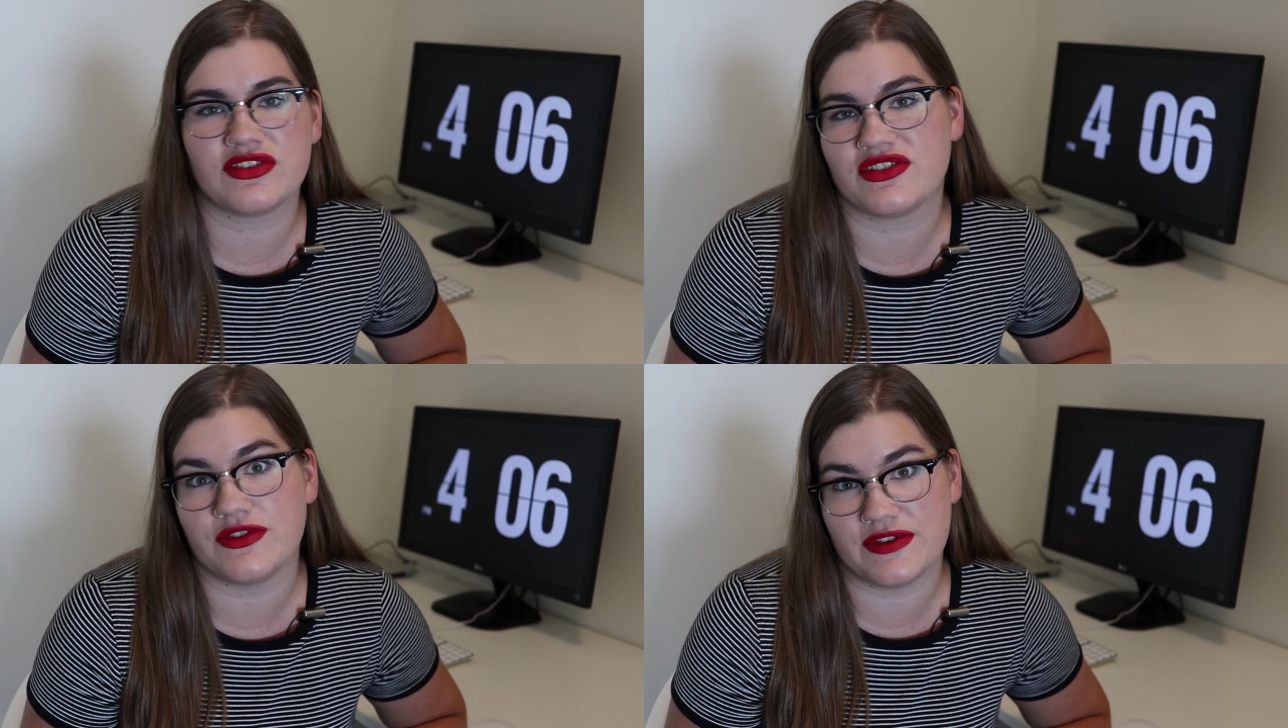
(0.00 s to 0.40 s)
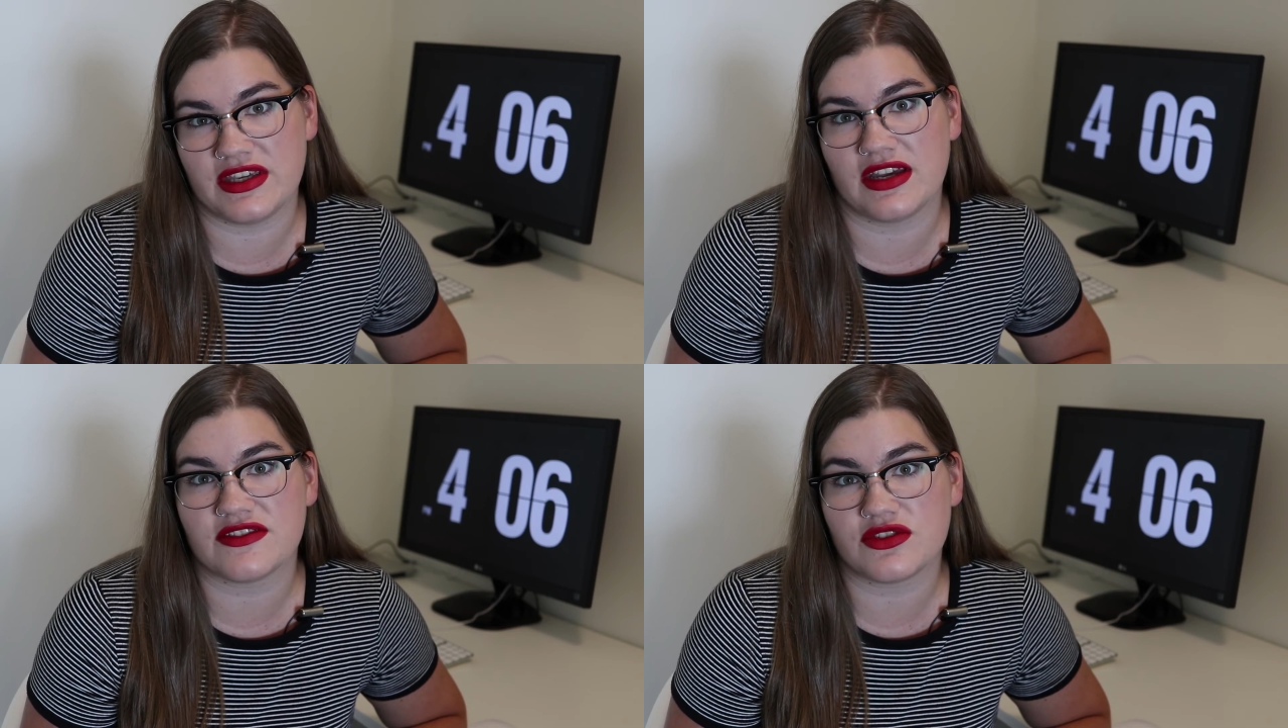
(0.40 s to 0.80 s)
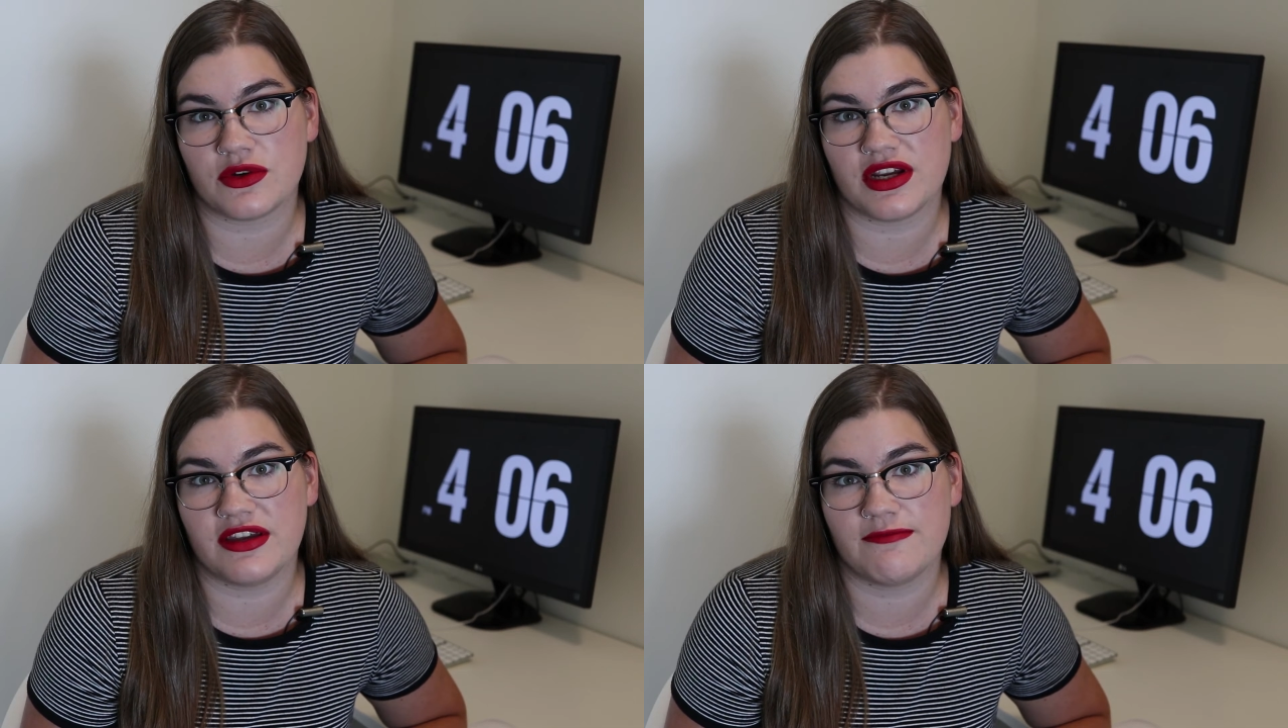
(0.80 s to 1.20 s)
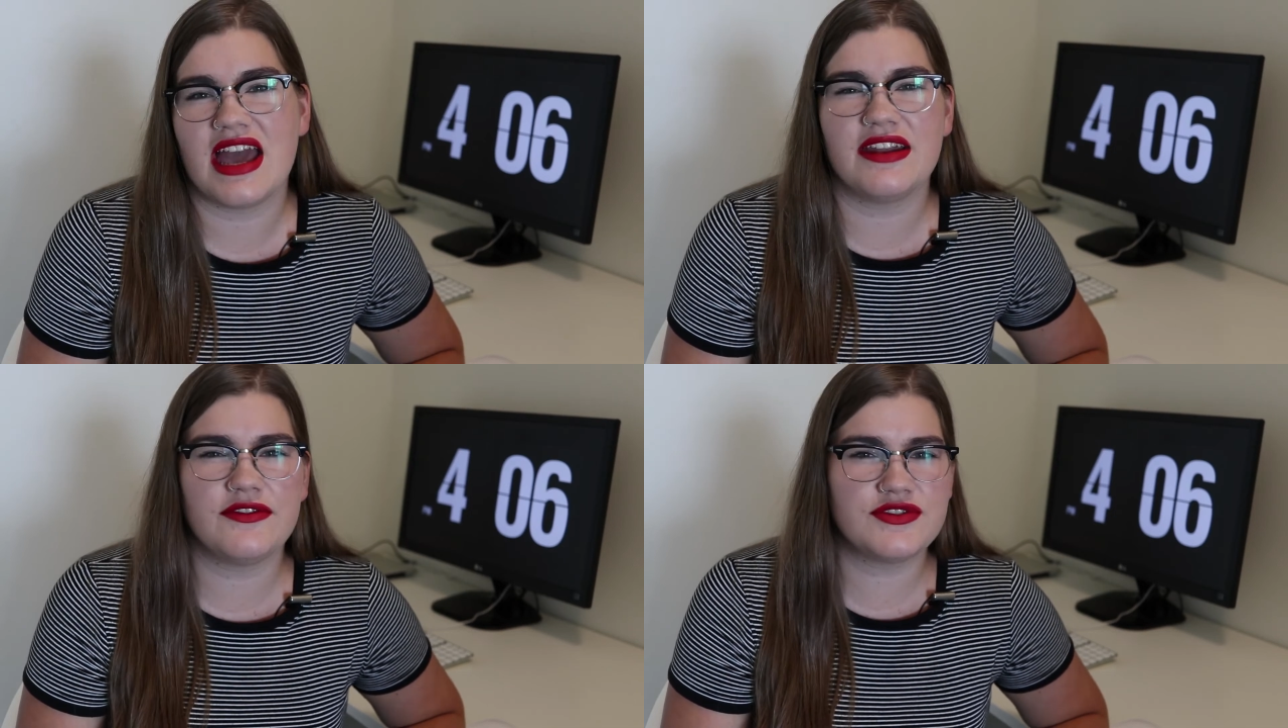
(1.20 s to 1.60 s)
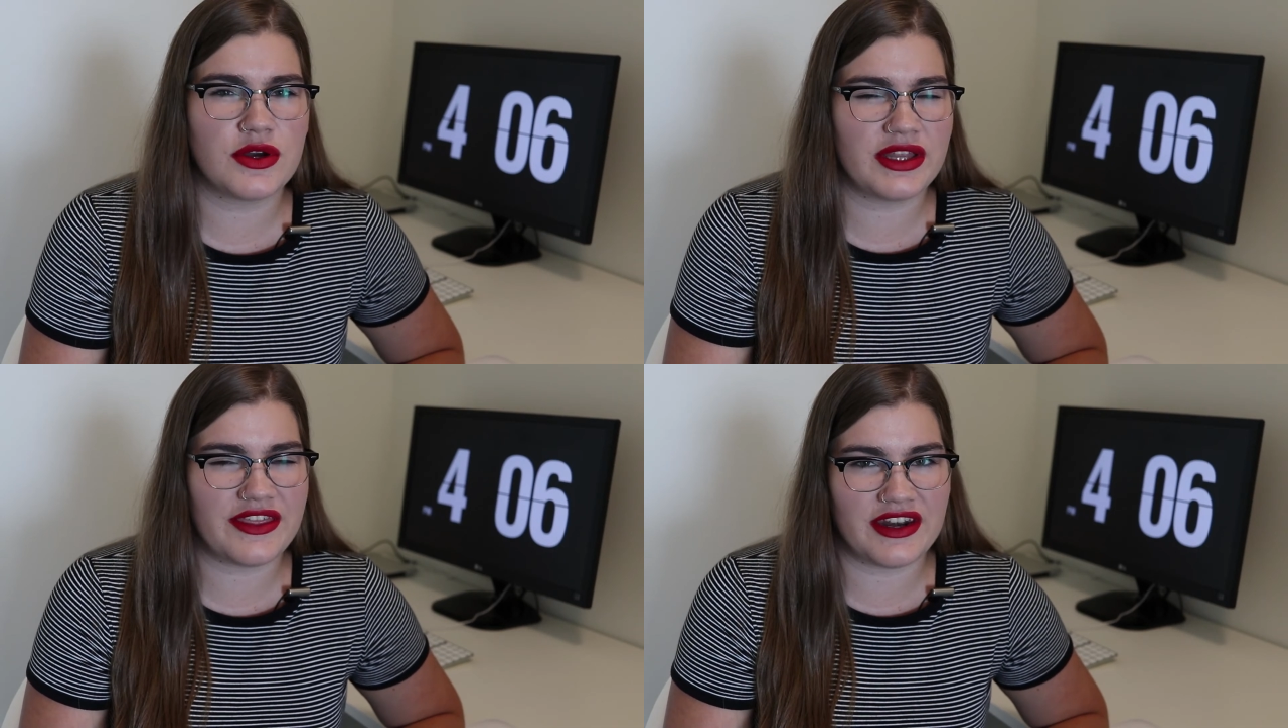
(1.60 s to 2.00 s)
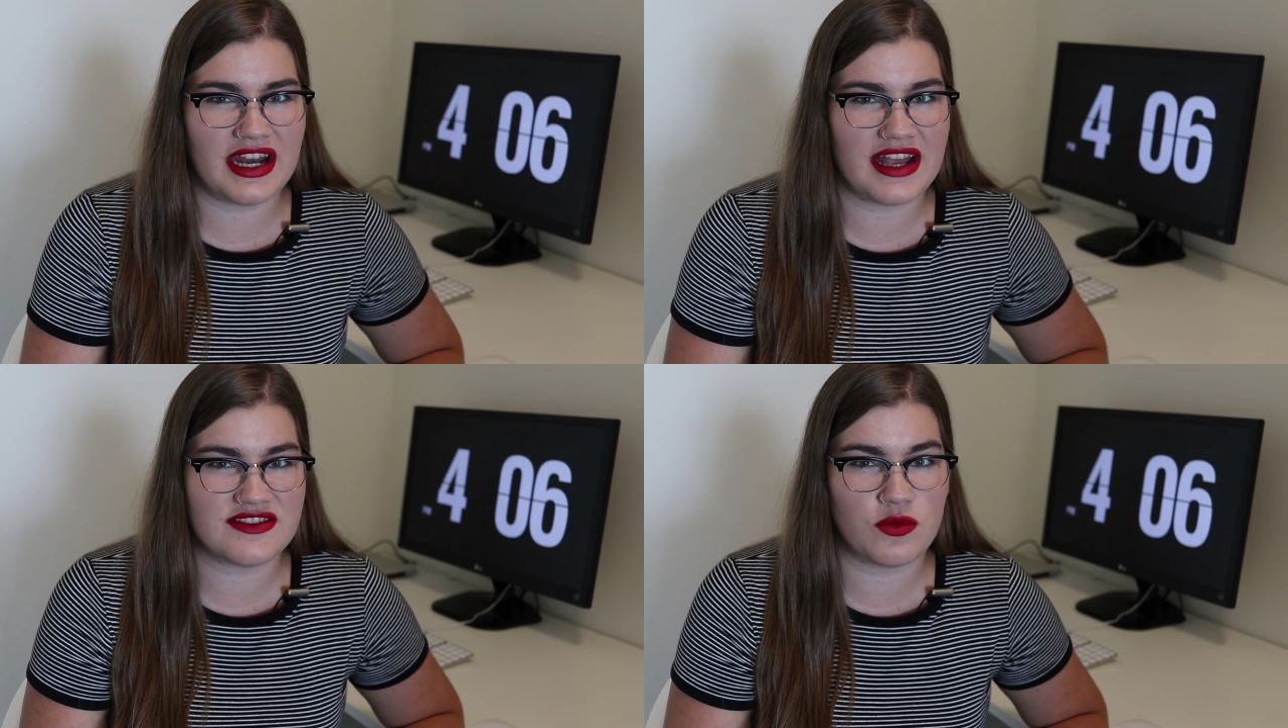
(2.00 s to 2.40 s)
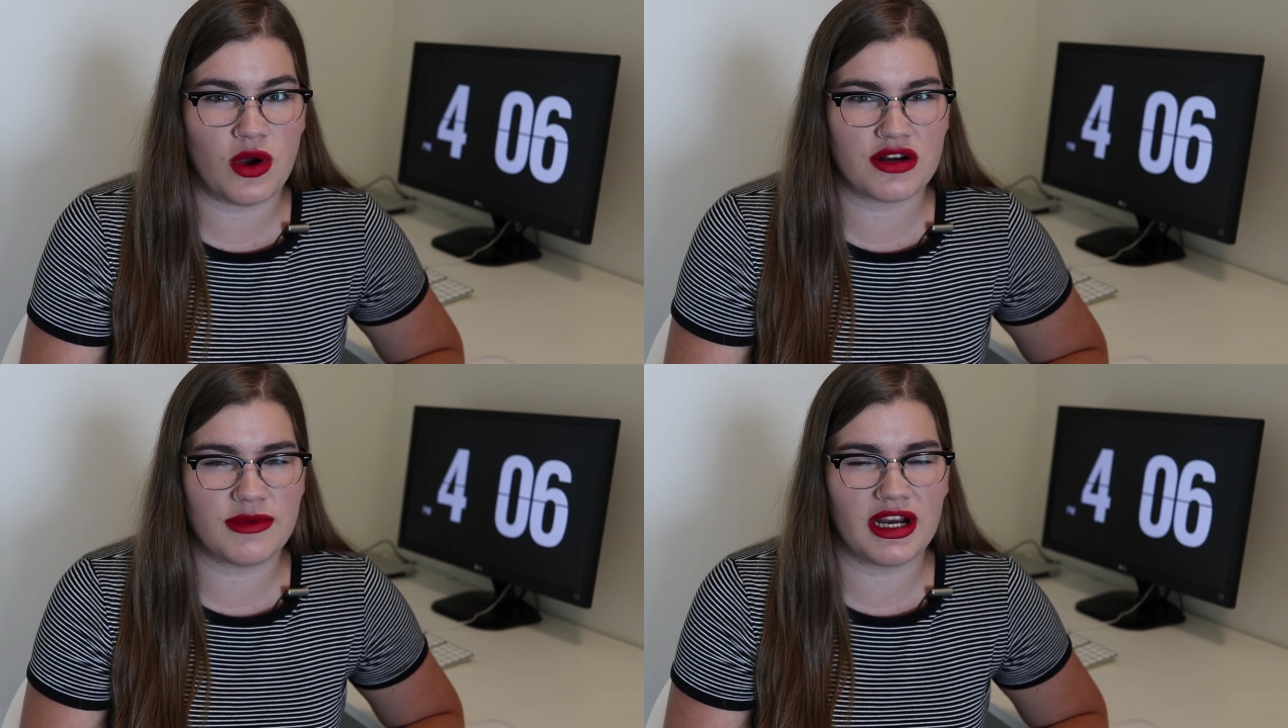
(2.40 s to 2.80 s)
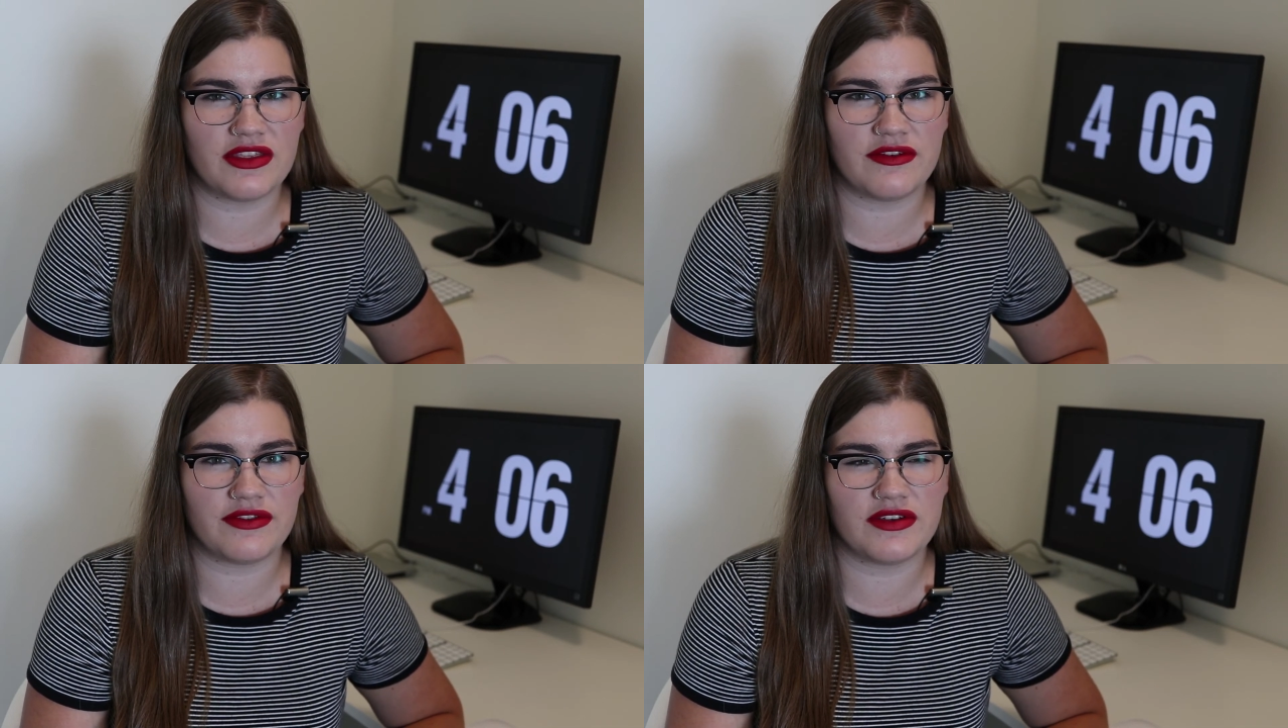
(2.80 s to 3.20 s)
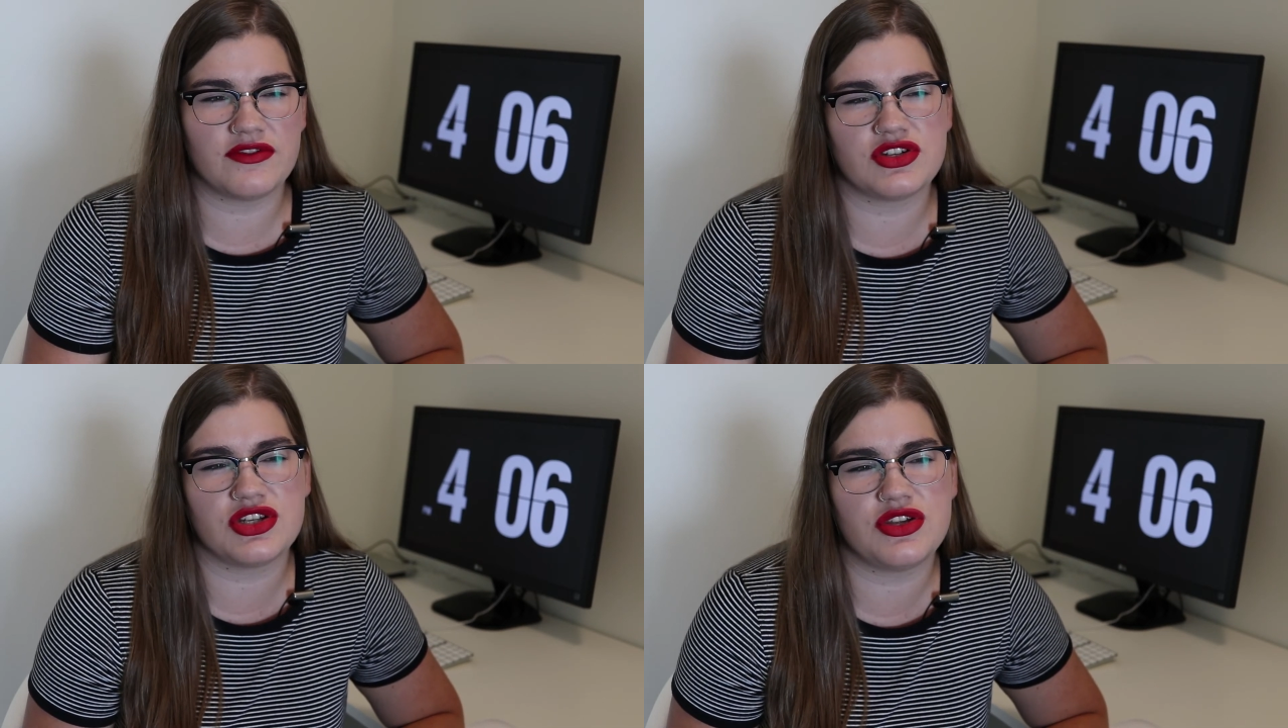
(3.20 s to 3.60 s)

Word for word: just using Cut Story. And if you don't like that it has a watermark in the free version,